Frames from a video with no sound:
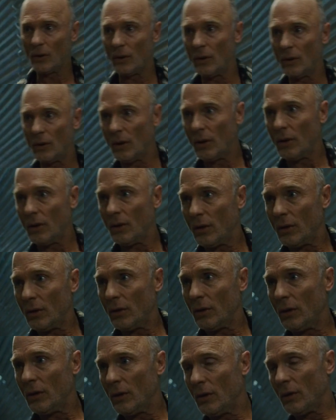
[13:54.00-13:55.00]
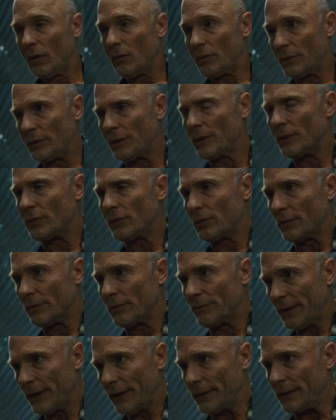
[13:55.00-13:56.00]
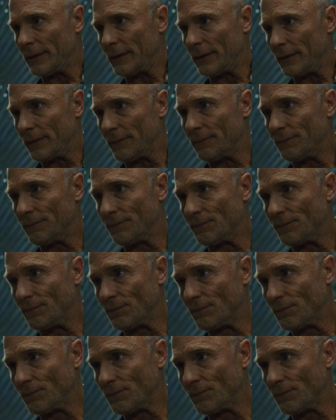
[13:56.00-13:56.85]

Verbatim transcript: and manipulative scheme. The revelation sheds